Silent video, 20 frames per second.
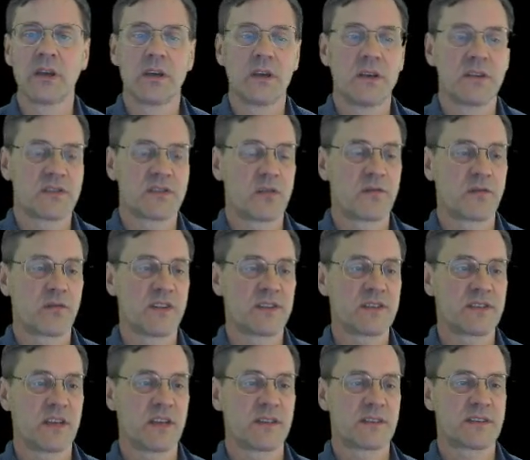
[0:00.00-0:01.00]
So for
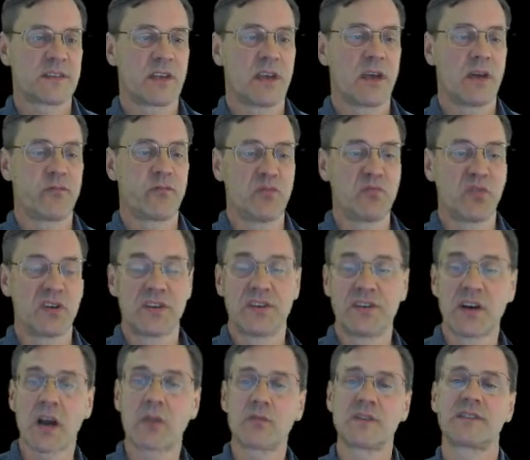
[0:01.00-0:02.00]
instance, if we put
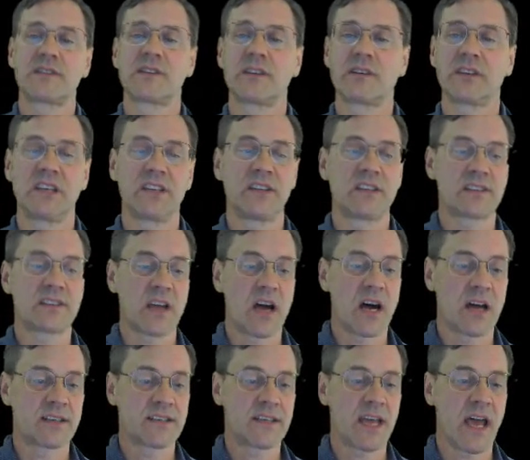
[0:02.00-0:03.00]
Darwin's theory in this
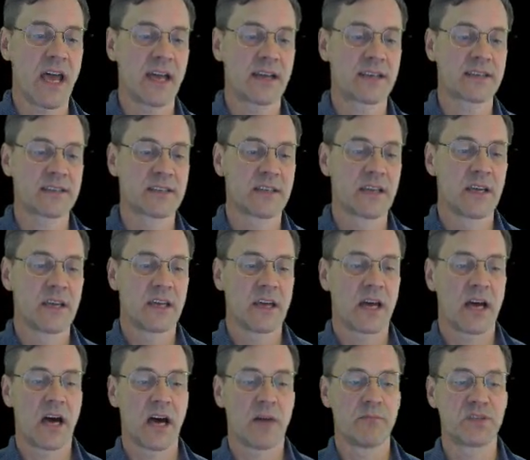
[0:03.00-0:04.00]
context,
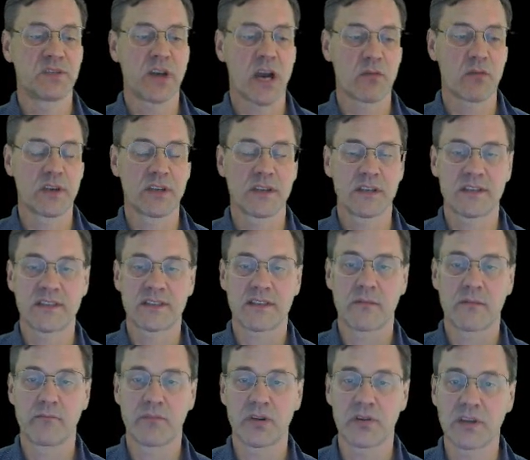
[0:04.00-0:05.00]
Darwin
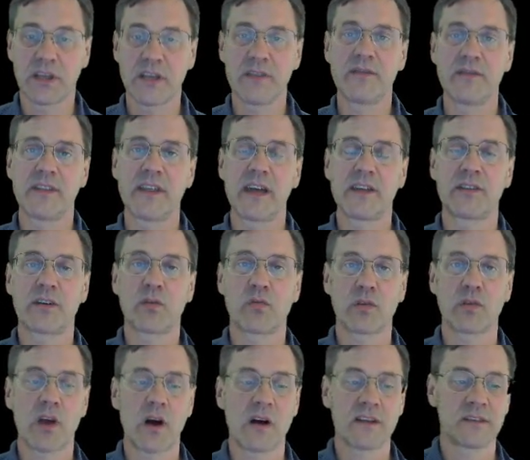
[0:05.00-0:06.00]
believed that there were
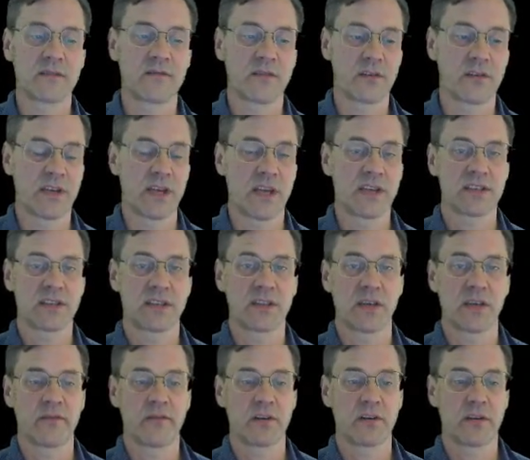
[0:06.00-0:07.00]
laws of variation,
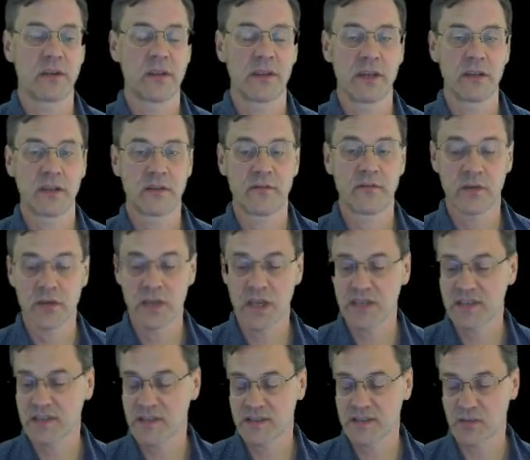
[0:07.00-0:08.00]
that
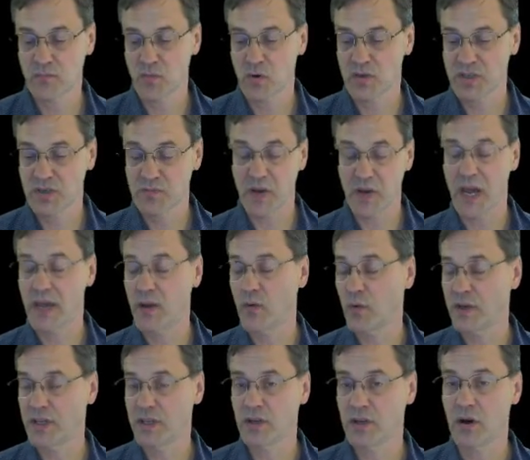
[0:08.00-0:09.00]
variations emerged by
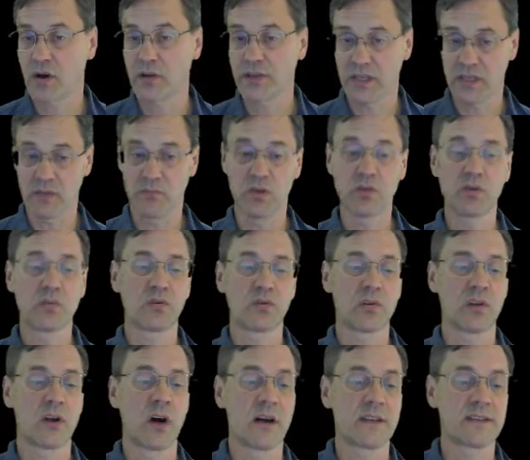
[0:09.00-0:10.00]
what he called immutable
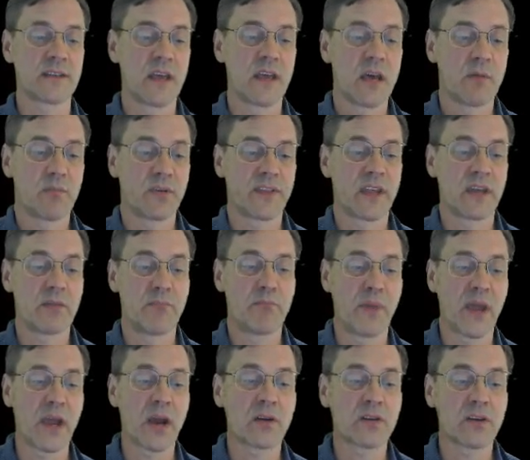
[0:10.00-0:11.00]
laws, but they
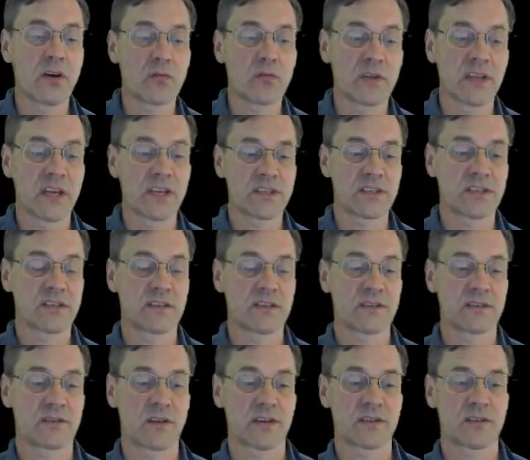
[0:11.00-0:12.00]
bear no relation to the
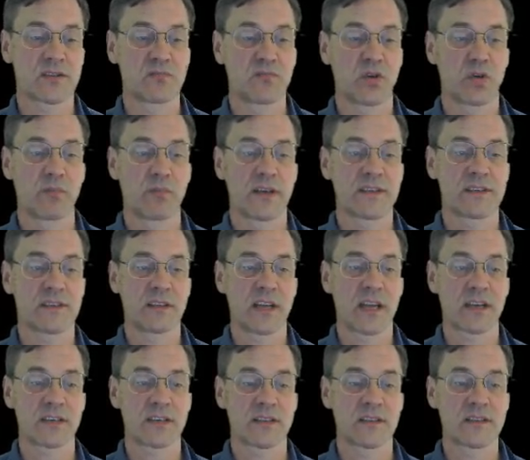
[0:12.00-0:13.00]
structures built by
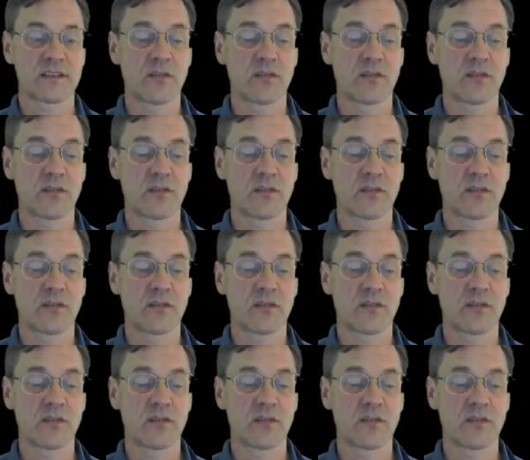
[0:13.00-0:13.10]
selection.